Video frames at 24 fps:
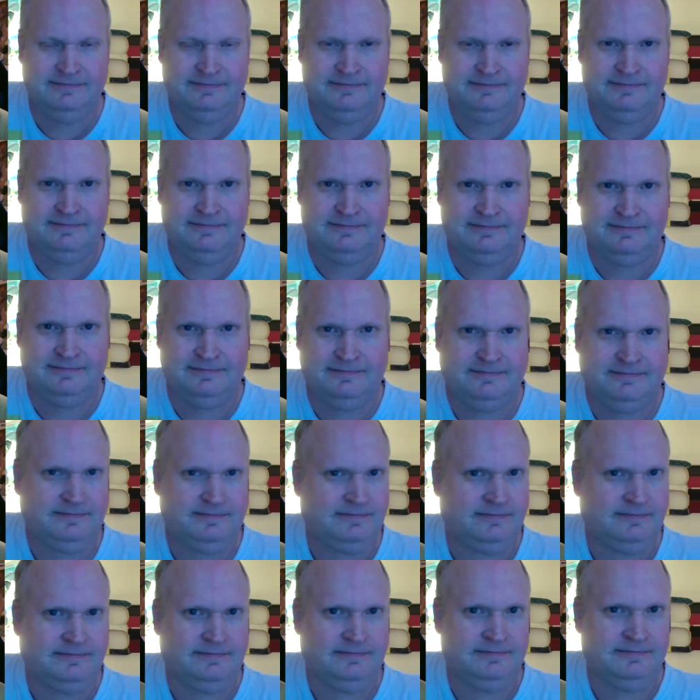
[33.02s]

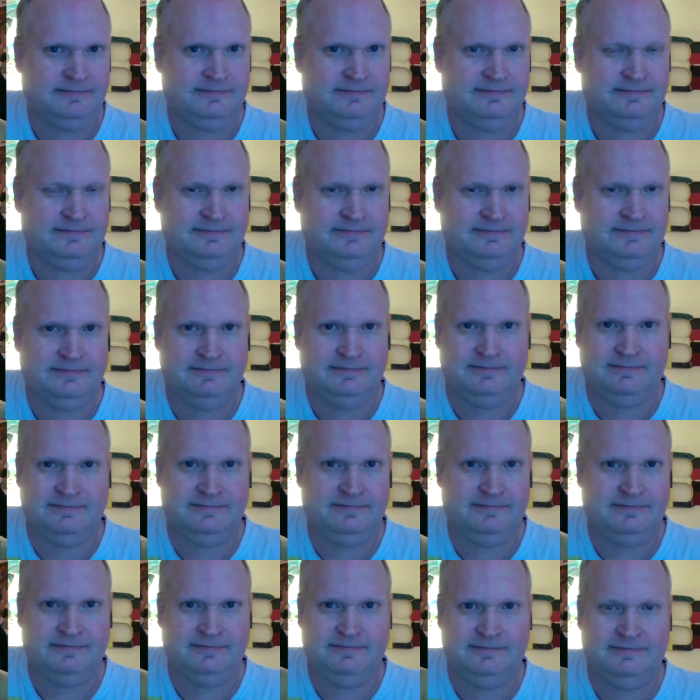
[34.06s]

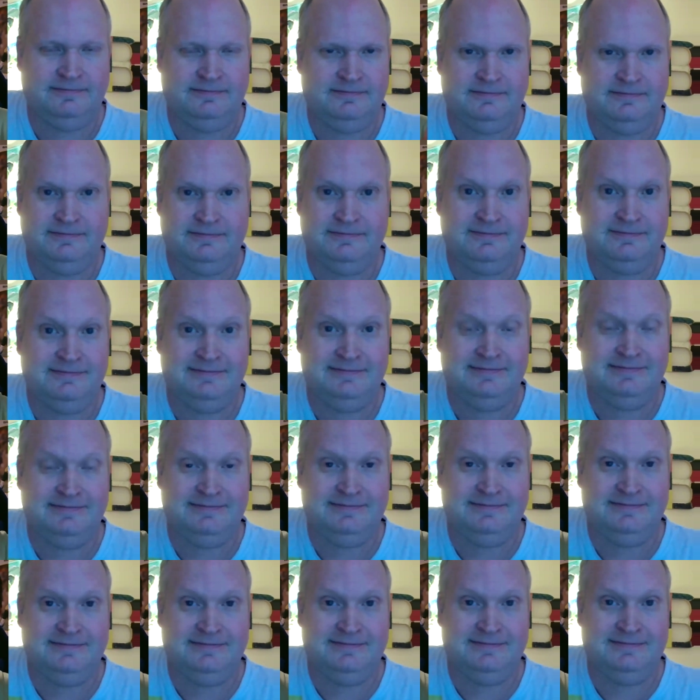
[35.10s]

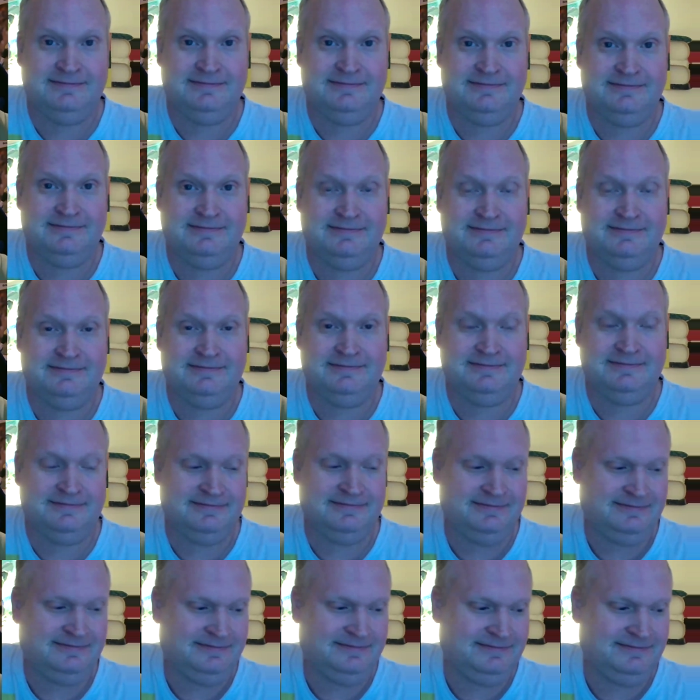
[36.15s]

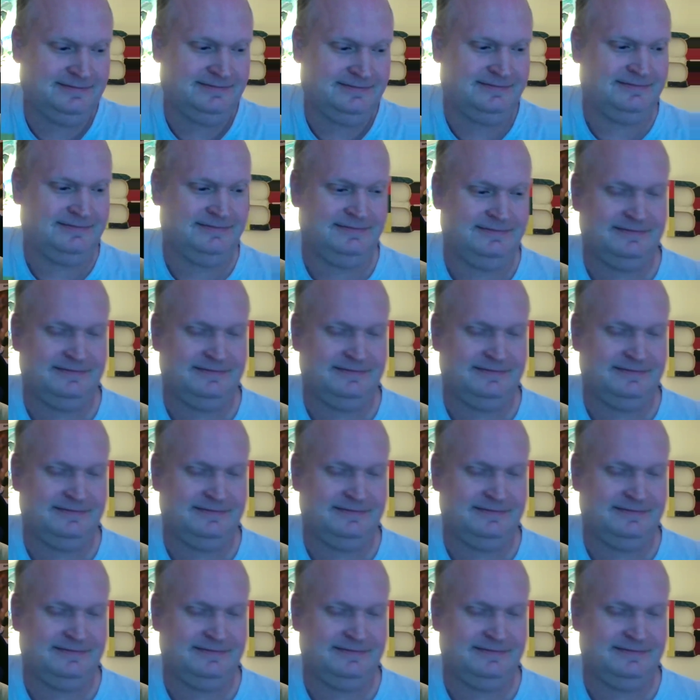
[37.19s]
(not speaking)